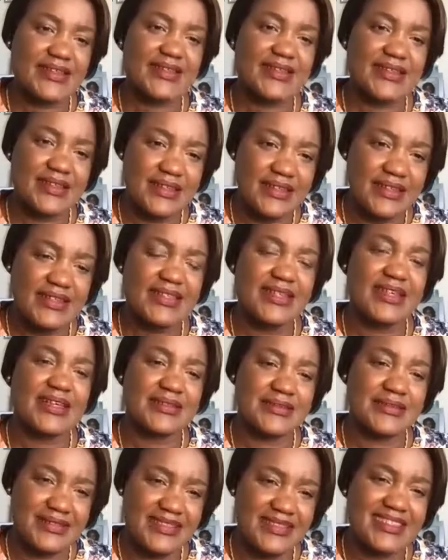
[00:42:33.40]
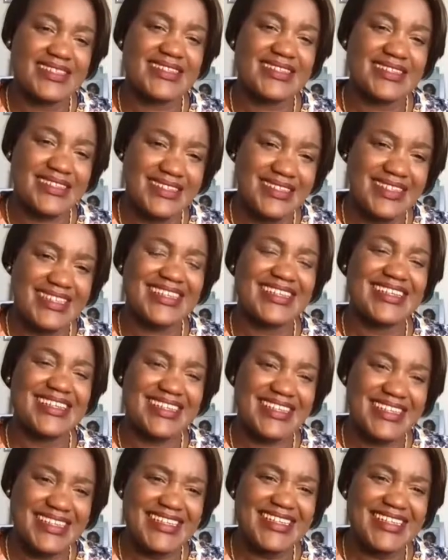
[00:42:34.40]
Hats off to the
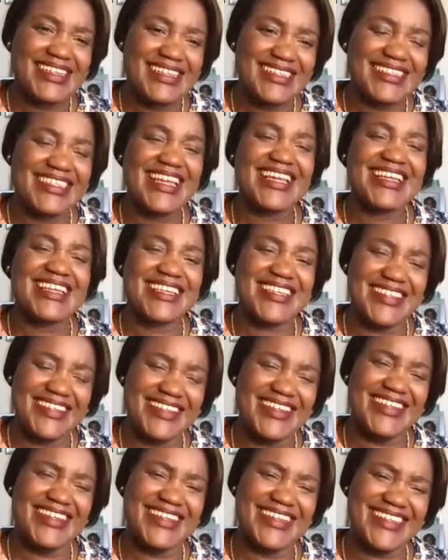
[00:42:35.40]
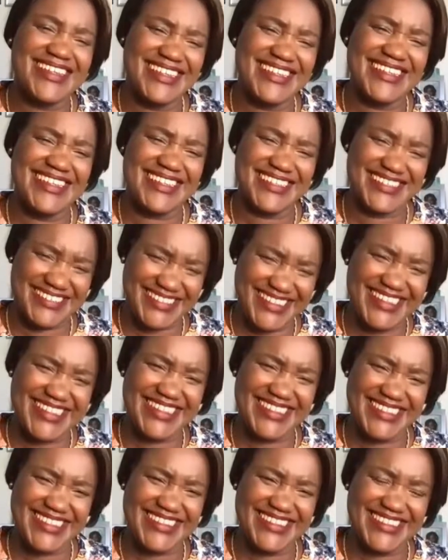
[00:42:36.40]
parents. Thank you.
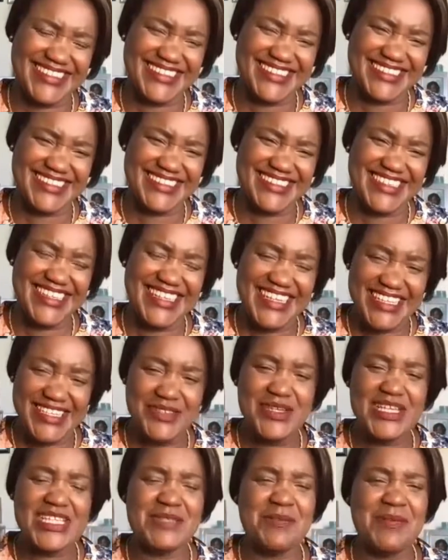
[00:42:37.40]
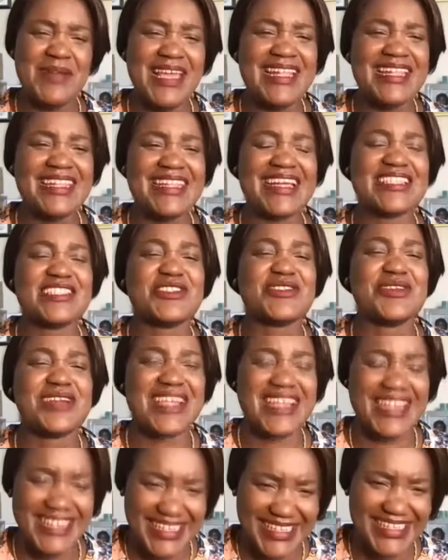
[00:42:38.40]
Thank you. So, you explained that so
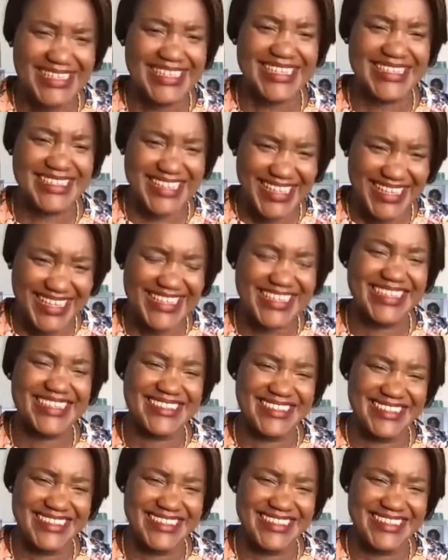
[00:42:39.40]
clearly. Thank you.